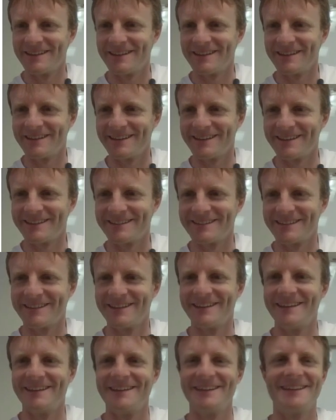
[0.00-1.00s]
Yes,
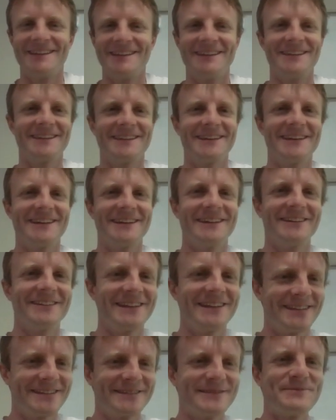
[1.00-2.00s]
thank you. That
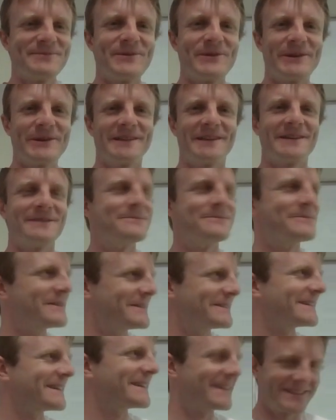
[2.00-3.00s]
is important. I
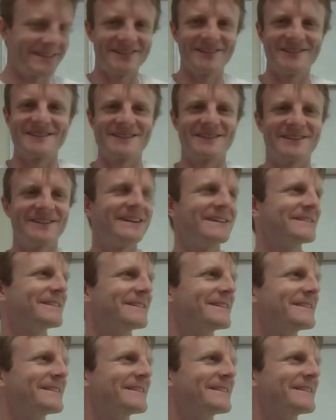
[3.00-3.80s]
appreciate those corrections.